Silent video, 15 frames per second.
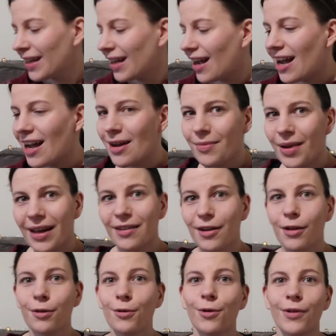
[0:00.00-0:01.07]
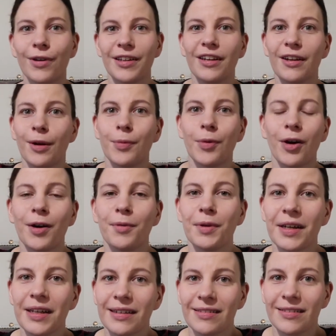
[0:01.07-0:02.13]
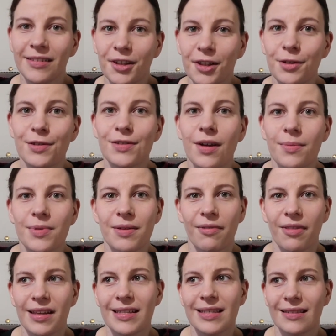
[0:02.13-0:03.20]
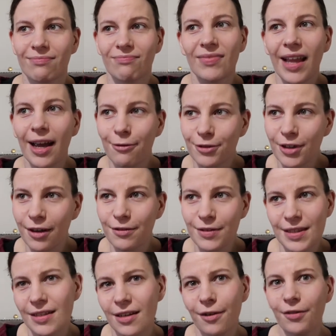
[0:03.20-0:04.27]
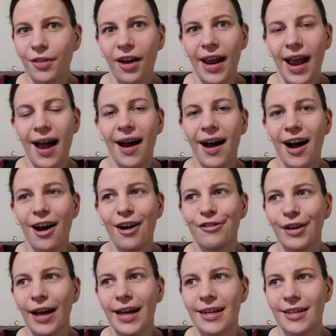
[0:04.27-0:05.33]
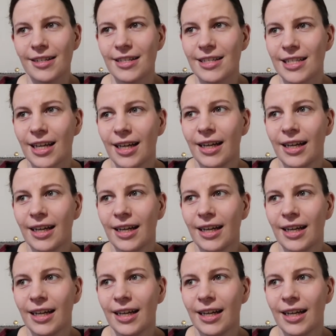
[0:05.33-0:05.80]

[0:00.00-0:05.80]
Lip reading: And I thought, you know what, I want to use up some of this leftover stuff that I have and